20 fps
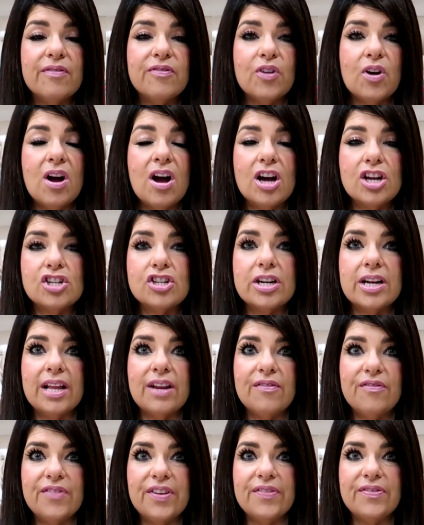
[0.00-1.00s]
for
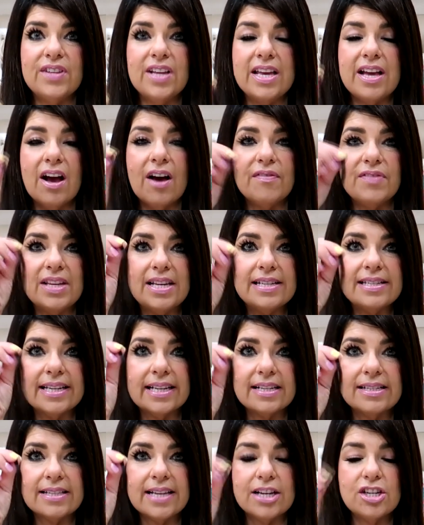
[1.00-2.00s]
150 of these
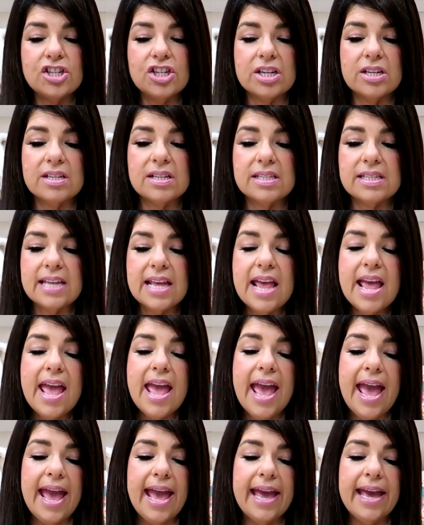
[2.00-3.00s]
extensions.
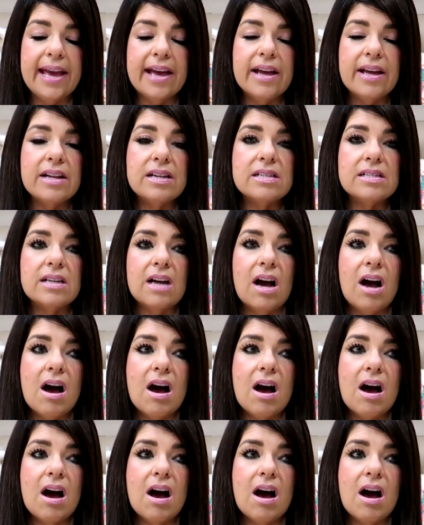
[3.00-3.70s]
And